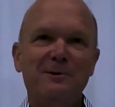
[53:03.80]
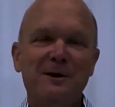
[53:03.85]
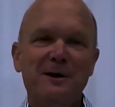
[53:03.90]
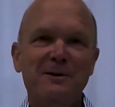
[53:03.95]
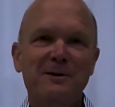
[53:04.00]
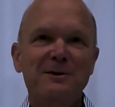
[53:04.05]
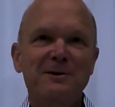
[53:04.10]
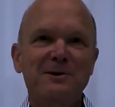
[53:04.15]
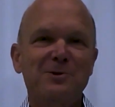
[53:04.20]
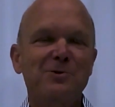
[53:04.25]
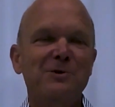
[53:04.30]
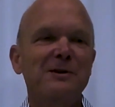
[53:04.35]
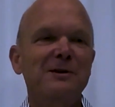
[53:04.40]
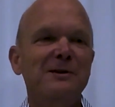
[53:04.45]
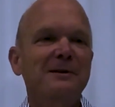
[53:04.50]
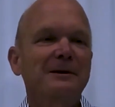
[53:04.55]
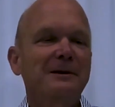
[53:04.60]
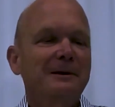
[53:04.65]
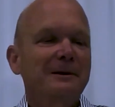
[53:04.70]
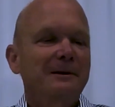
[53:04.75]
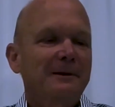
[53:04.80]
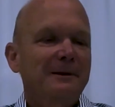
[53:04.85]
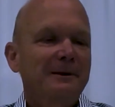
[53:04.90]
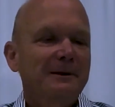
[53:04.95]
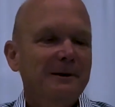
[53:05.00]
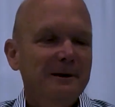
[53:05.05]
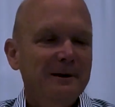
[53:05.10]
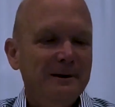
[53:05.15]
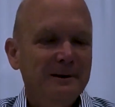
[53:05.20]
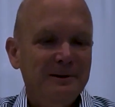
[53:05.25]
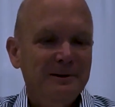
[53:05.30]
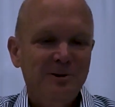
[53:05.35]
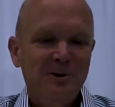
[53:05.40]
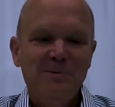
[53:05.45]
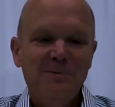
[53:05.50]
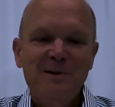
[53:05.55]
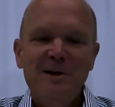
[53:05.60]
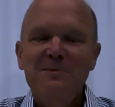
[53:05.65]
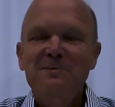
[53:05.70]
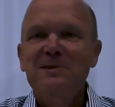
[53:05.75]
on the history.
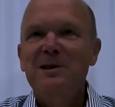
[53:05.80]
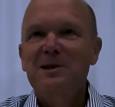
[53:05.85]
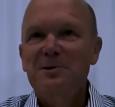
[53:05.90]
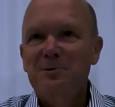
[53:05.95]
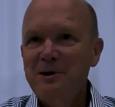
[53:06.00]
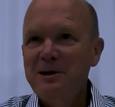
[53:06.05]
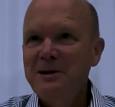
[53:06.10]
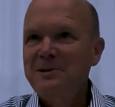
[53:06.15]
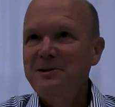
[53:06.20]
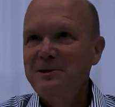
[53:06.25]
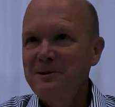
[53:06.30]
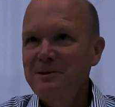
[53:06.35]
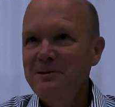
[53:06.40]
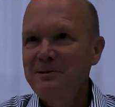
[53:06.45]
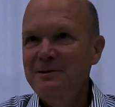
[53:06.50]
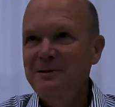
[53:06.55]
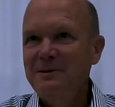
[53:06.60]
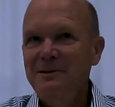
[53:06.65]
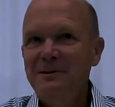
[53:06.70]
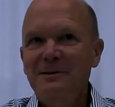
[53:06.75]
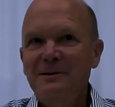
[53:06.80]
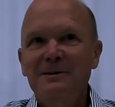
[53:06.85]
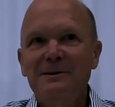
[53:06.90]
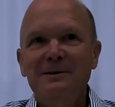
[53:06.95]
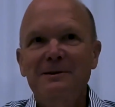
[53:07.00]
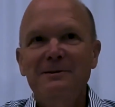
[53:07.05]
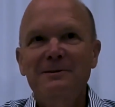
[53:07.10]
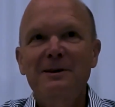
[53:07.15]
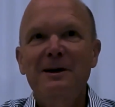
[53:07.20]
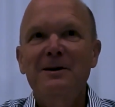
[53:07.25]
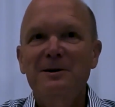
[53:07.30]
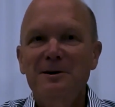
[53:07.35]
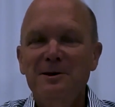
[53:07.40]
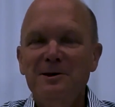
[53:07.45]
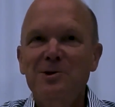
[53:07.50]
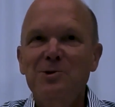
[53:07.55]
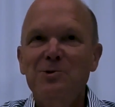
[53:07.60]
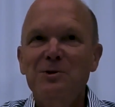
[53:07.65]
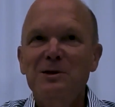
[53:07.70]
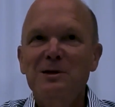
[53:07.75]
Sometimes there isn't that
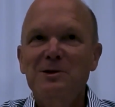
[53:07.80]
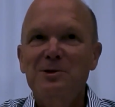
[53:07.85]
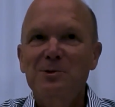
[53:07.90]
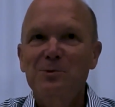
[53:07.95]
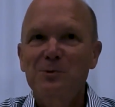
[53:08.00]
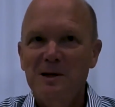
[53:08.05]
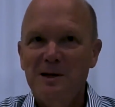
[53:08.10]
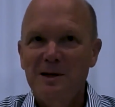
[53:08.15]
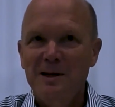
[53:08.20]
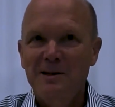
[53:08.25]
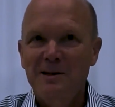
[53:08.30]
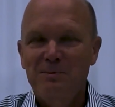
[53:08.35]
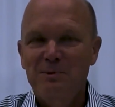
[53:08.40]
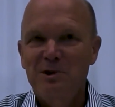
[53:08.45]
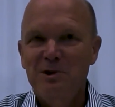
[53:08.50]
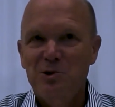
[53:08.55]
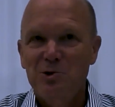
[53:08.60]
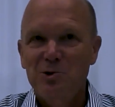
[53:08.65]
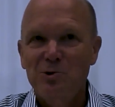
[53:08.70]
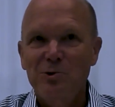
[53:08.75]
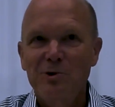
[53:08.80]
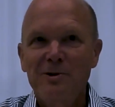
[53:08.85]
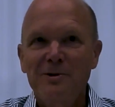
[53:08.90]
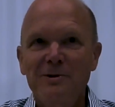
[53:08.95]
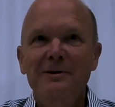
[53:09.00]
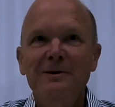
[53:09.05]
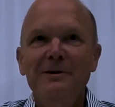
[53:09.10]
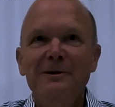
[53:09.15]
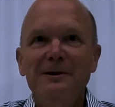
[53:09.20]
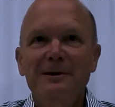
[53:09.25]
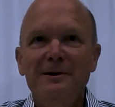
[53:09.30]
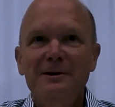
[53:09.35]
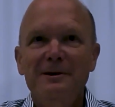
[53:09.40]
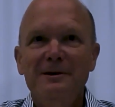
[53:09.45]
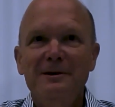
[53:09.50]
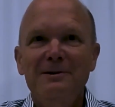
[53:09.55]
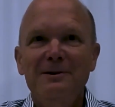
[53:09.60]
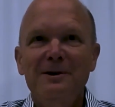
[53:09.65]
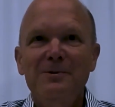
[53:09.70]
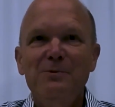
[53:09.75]
history, so we can't be sure.
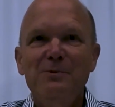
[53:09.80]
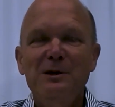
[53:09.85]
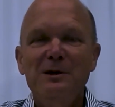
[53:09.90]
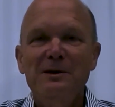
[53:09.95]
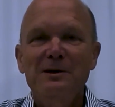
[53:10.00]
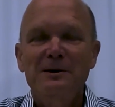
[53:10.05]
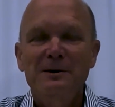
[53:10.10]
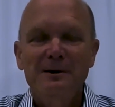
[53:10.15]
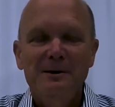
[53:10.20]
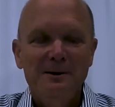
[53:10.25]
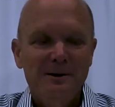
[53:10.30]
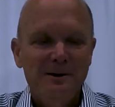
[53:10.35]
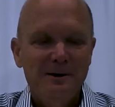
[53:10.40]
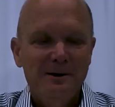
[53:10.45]
Then we